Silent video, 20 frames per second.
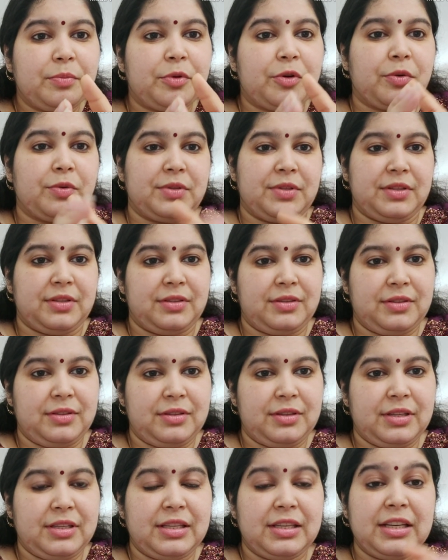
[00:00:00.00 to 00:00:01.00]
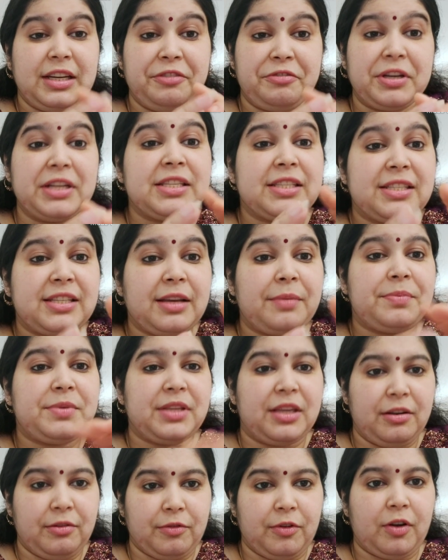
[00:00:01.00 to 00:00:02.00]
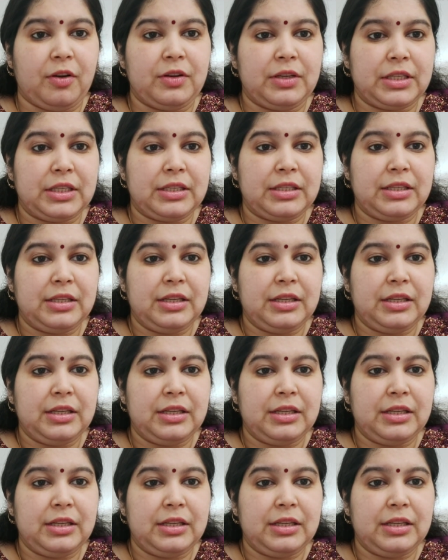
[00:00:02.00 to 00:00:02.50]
process, different steps involved.